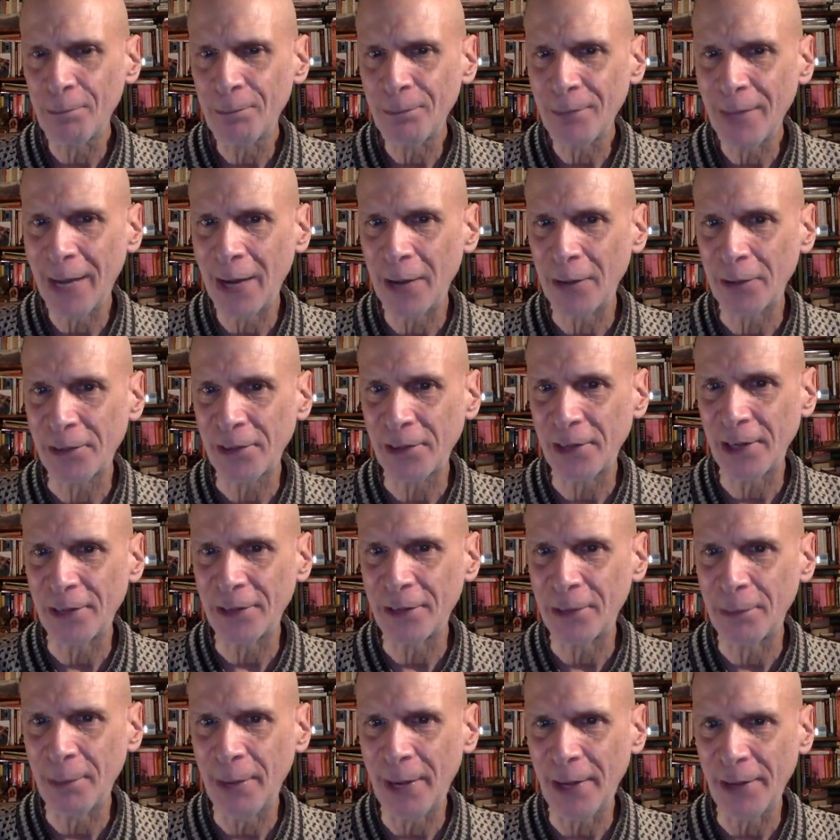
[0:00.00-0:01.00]
outside
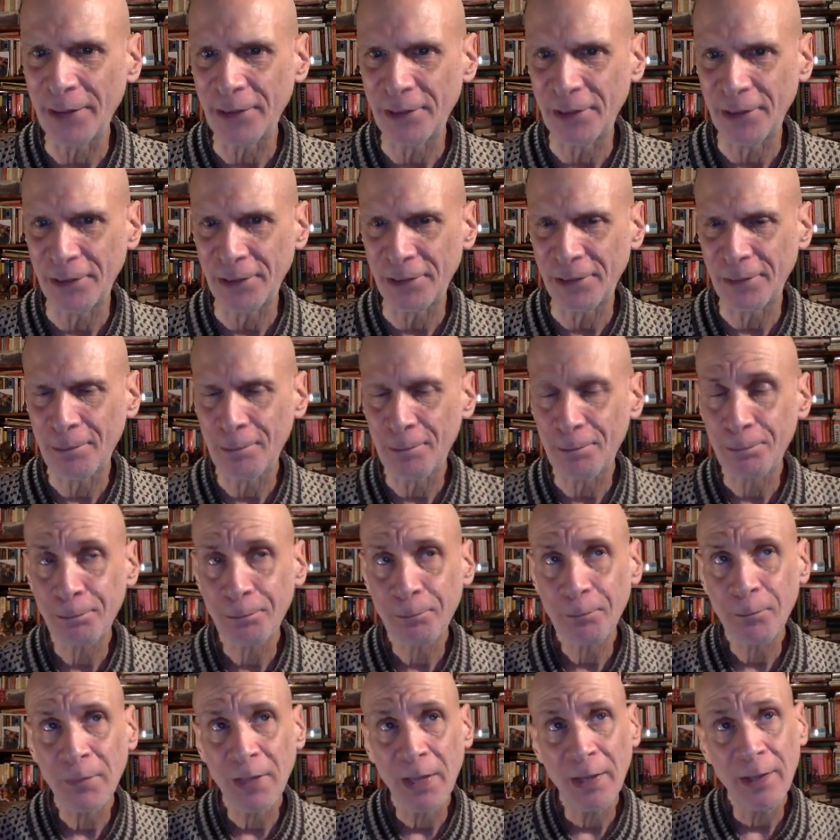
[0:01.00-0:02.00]
Damascus.
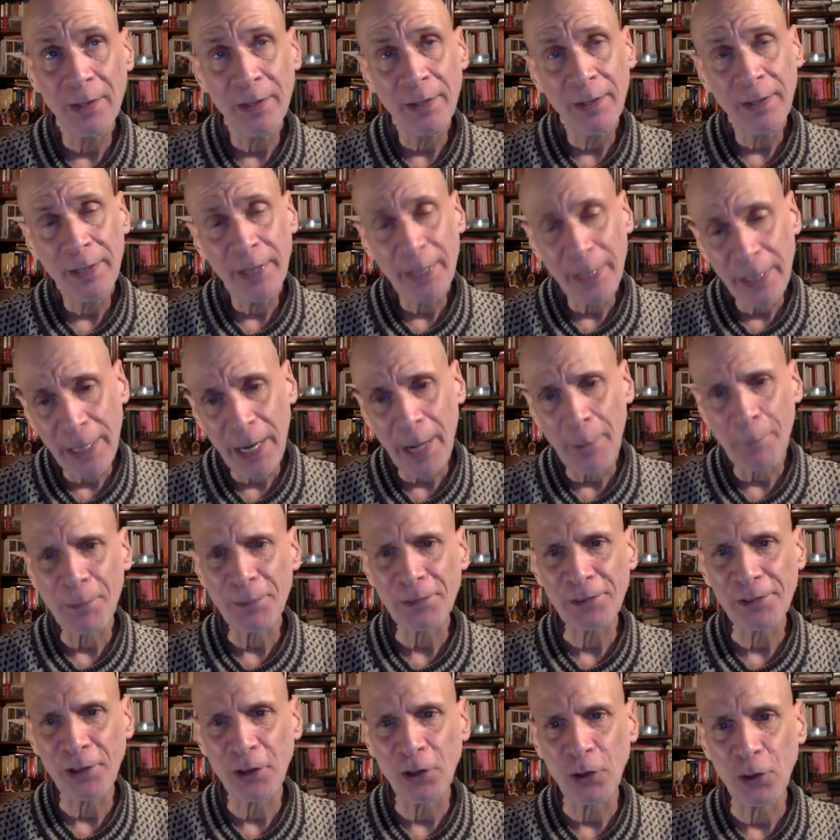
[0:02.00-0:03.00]
In
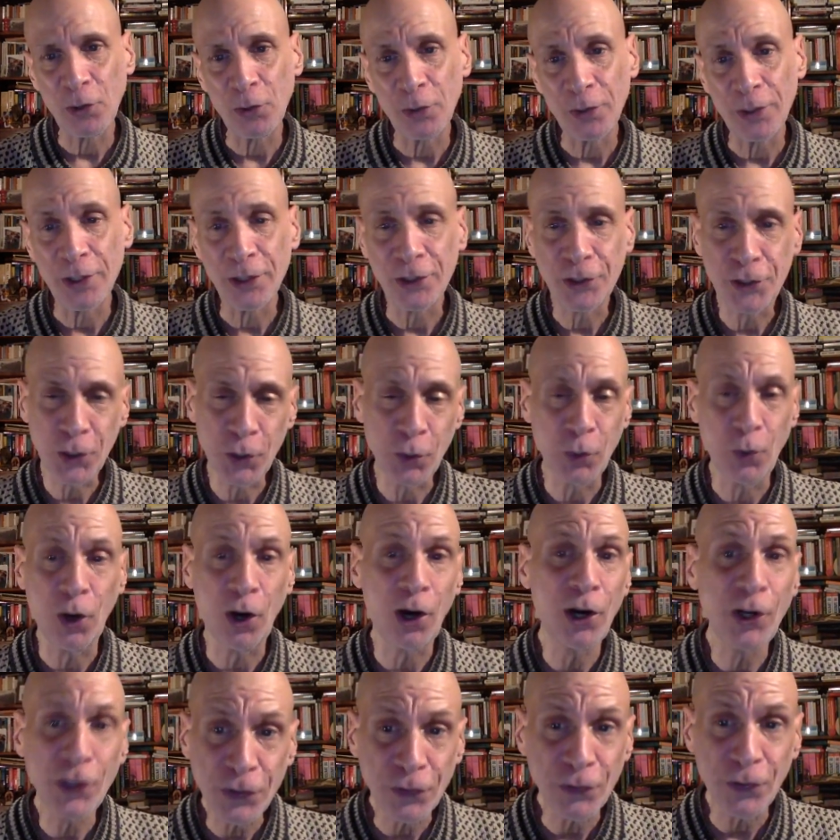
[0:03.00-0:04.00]
episode
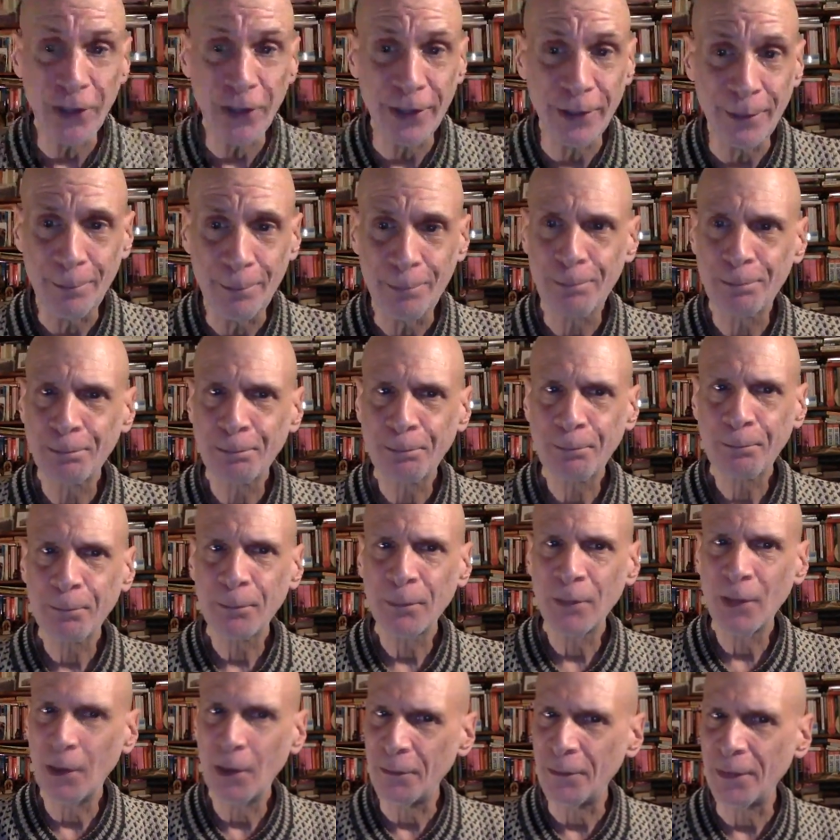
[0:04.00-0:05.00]
200
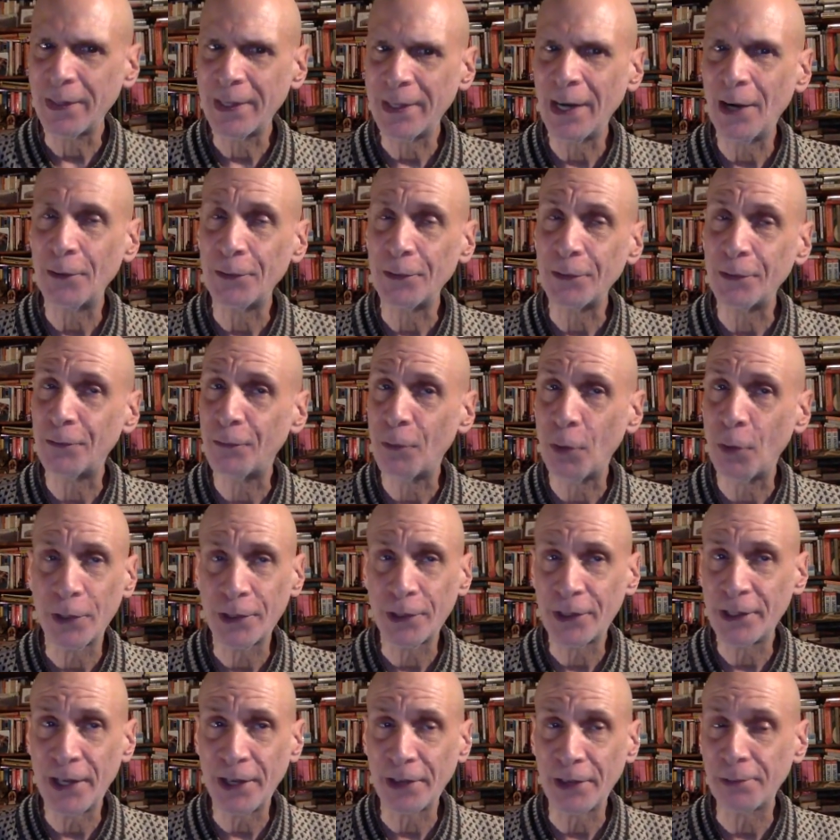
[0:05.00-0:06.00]
of the
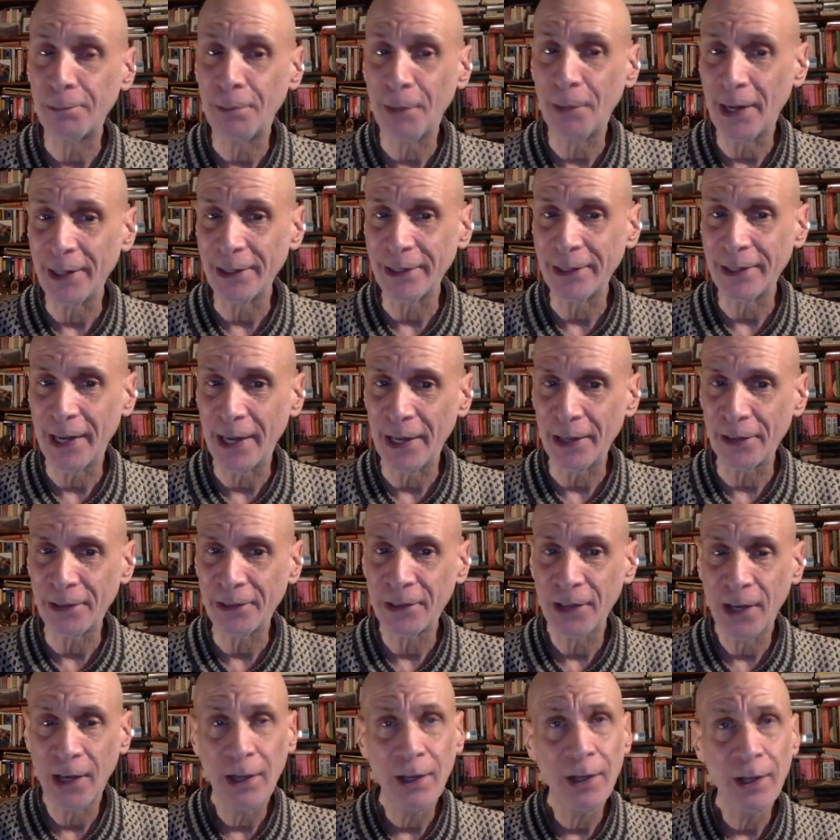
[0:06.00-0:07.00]
CounterVortex
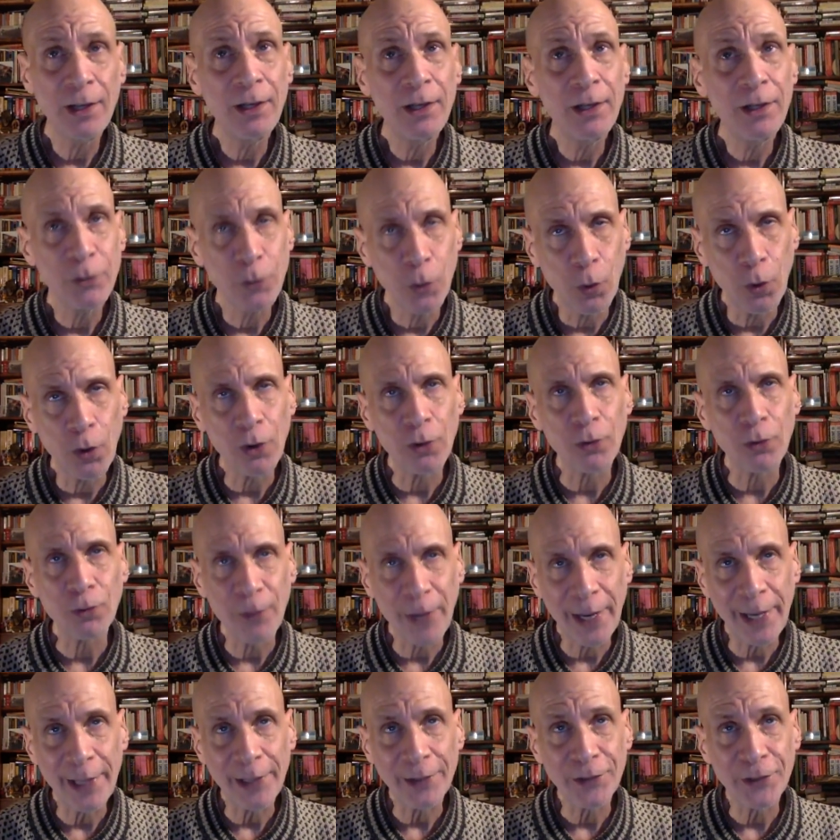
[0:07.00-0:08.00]
podcast, your
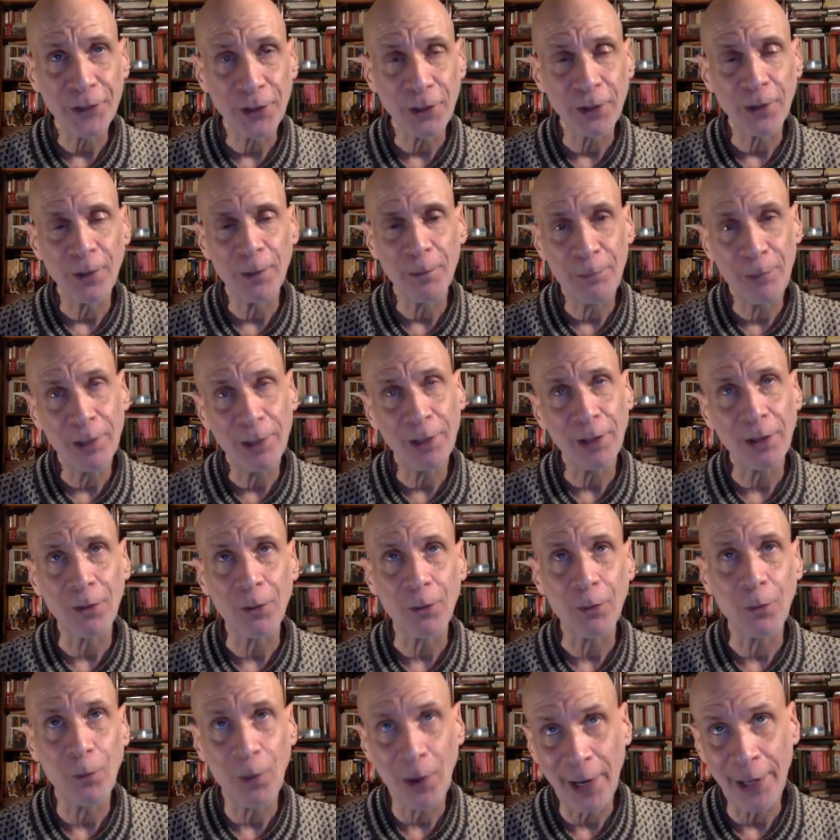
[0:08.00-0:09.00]
ranter
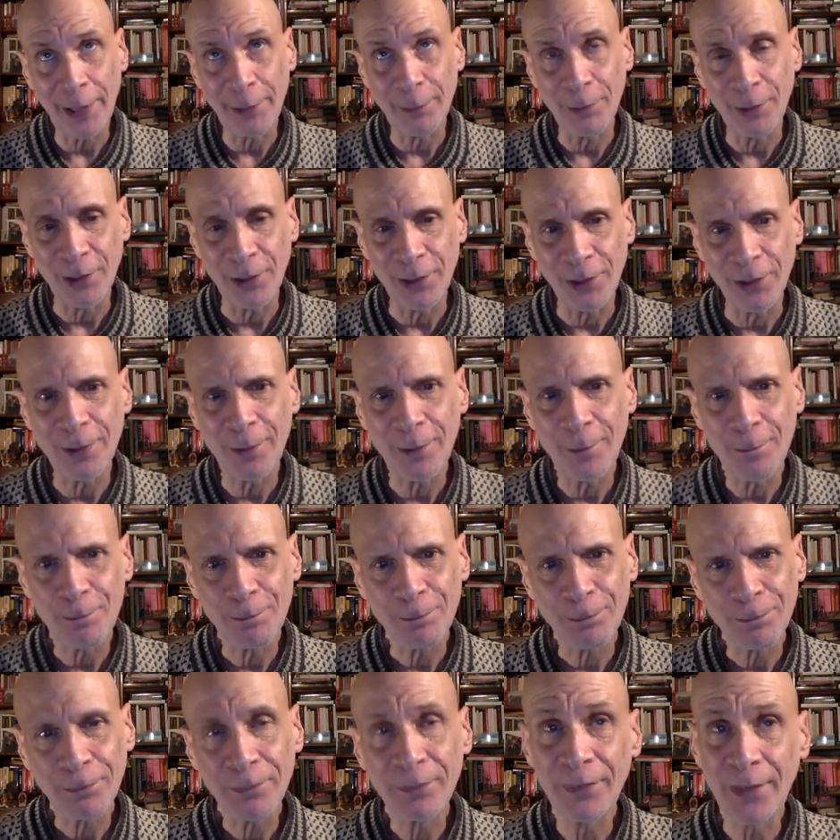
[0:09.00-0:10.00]
Bill Weinberg,
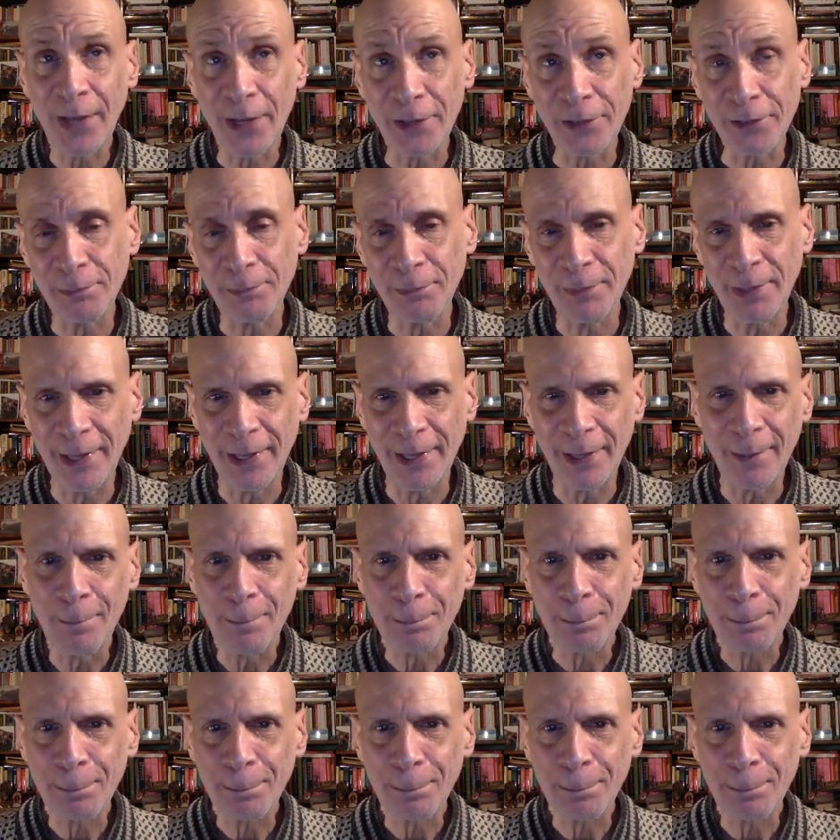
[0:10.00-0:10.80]
that's me,